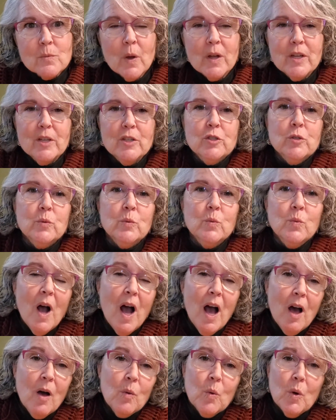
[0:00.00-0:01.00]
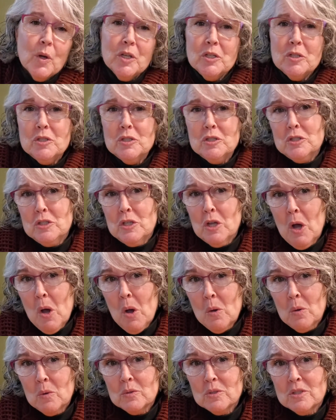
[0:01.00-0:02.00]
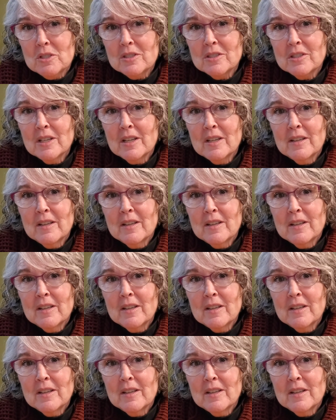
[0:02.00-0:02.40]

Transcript: what you do well, what you don't.